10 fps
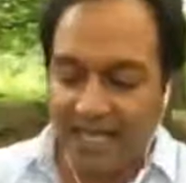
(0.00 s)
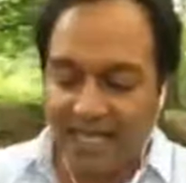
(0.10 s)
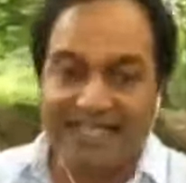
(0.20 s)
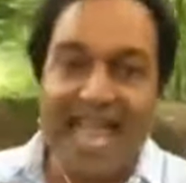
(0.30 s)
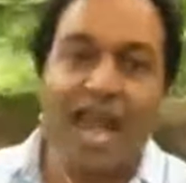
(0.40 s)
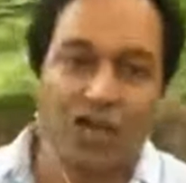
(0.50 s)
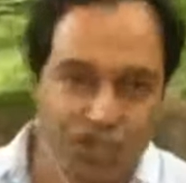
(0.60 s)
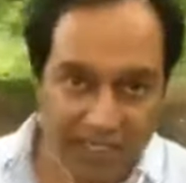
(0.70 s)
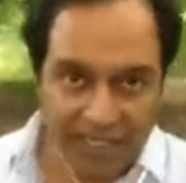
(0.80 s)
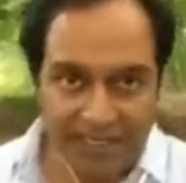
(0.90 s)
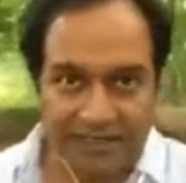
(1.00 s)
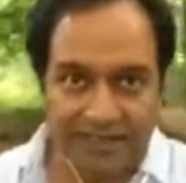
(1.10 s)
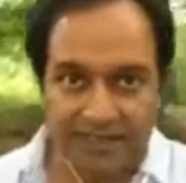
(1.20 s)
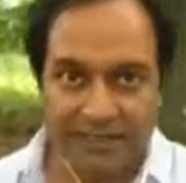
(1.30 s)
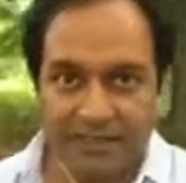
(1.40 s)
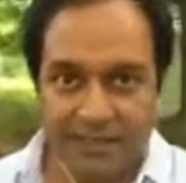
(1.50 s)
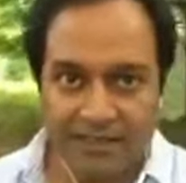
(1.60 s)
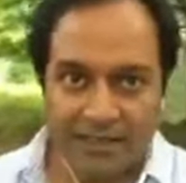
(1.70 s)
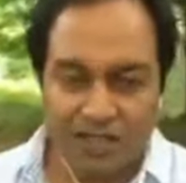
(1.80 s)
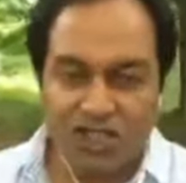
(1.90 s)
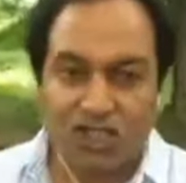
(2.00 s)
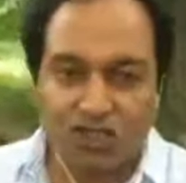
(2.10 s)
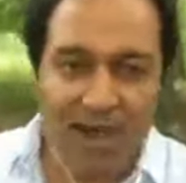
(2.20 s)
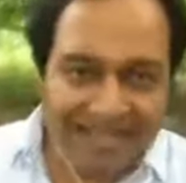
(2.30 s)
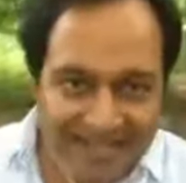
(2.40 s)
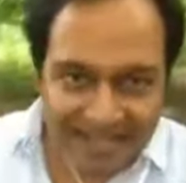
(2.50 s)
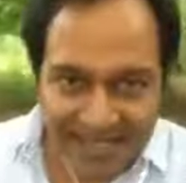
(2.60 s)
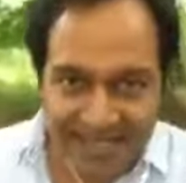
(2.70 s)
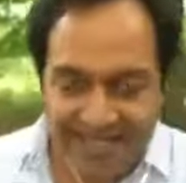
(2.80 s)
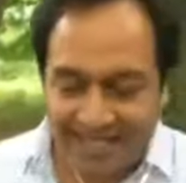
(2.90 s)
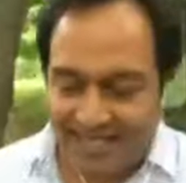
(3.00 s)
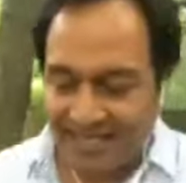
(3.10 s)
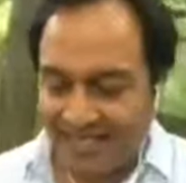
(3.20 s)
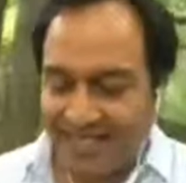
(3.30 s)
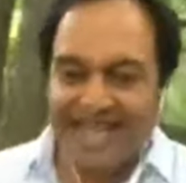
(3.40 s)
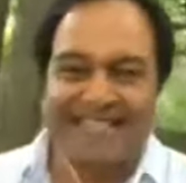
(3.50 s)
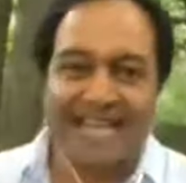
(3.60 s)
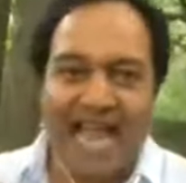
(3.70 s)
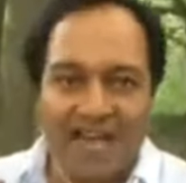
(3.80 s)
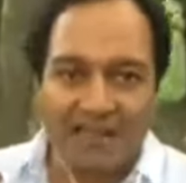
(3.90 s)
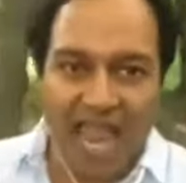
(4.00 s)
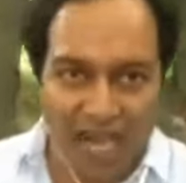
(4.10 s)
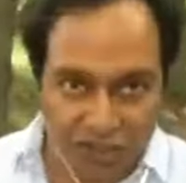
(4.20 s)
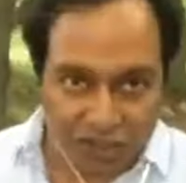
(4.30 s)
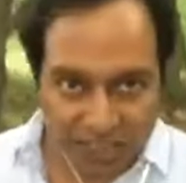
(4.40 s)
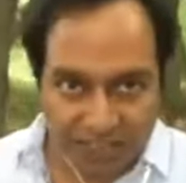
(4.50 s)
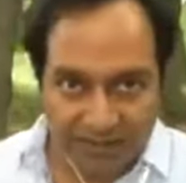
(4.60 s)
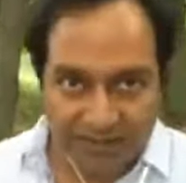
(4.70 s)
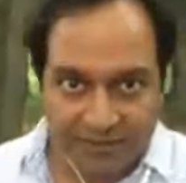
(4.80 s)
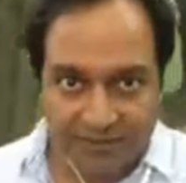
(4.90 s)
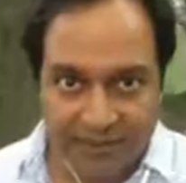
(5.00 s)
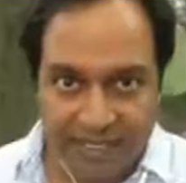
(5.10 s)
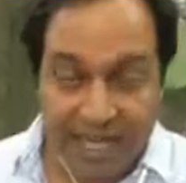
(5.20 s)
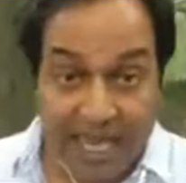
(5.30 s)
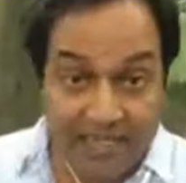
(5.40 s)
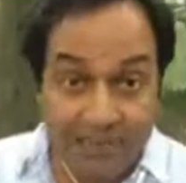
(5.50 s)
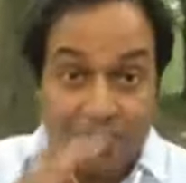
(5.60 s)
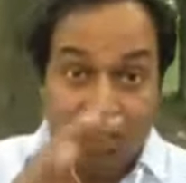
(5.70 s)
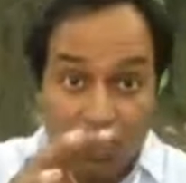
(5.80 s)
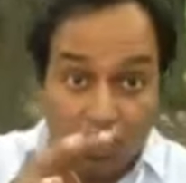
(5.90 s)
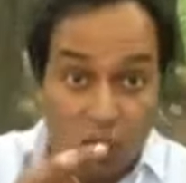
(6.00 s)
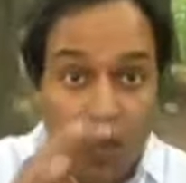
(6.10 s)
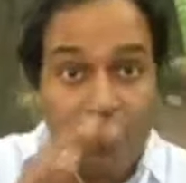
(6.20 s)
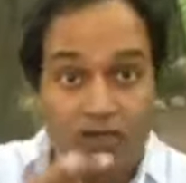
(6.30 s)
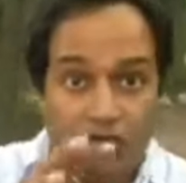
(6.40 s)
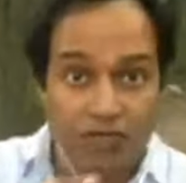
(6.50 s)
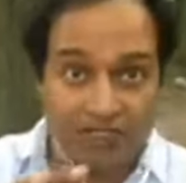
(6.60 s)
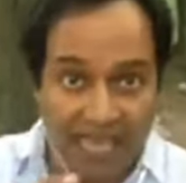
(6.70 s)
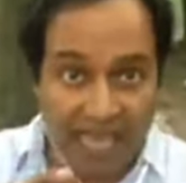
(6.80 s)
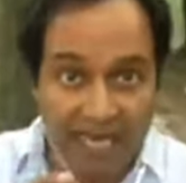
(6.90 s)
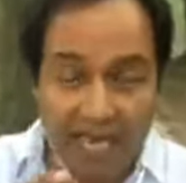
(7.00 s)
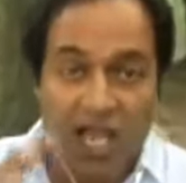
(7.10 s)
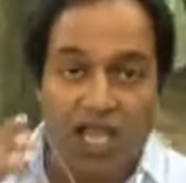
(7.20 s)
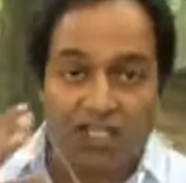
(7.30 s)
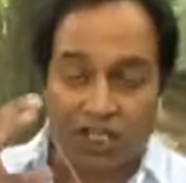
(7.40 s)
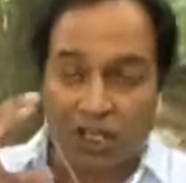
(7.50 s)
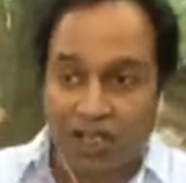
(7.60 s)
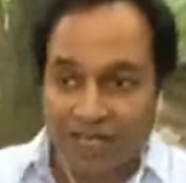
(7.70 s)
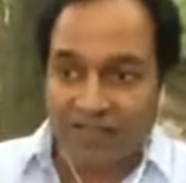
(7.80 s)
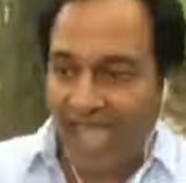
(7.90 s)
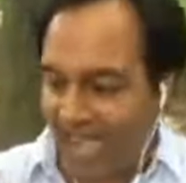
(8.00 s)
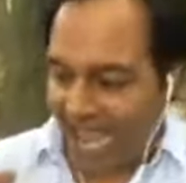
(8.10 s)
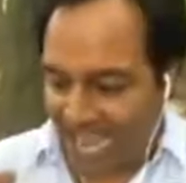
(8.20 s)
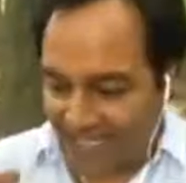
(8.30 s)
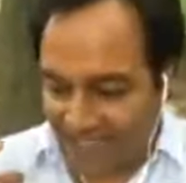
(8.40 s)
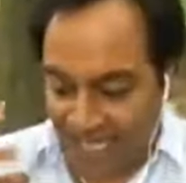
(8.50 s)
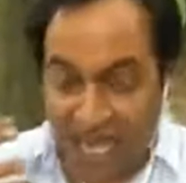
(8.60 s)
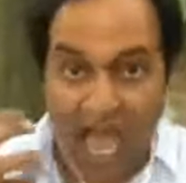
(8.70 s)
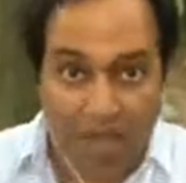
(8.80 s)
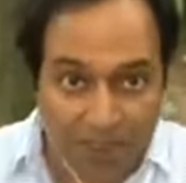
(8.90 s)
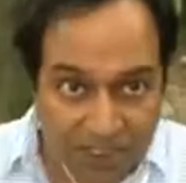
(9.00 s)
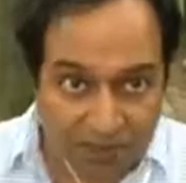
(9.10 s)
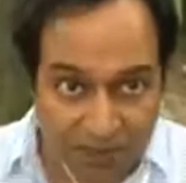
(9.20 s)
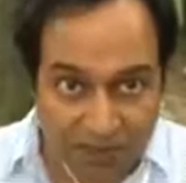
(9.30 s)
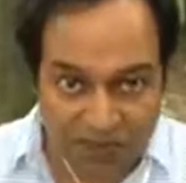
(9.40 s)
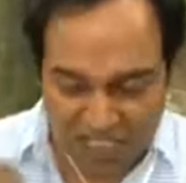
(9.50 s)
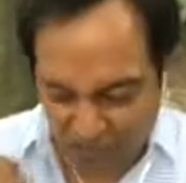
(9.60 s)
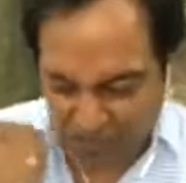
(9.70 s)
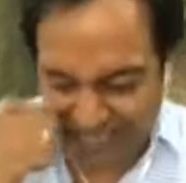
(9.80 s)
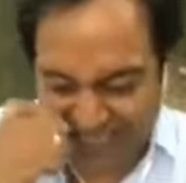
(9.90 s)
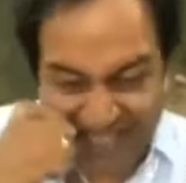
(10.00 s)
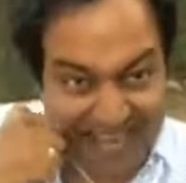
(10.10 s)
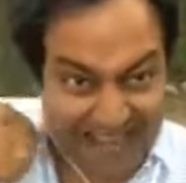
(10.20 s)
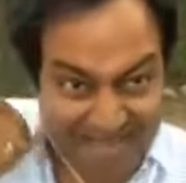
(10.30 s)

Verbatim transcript: is energy. Stress is a kind of energy. It's up to you whether you decide to look at that as an obstacle that you've got to like